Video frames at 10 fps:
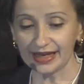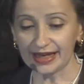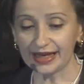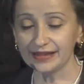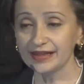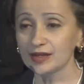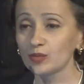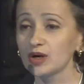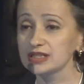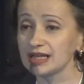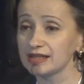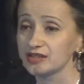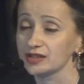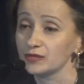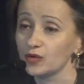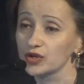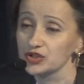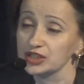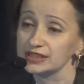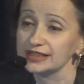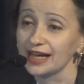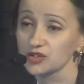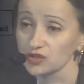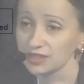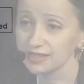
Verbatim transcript: And there was such an unfortunate natural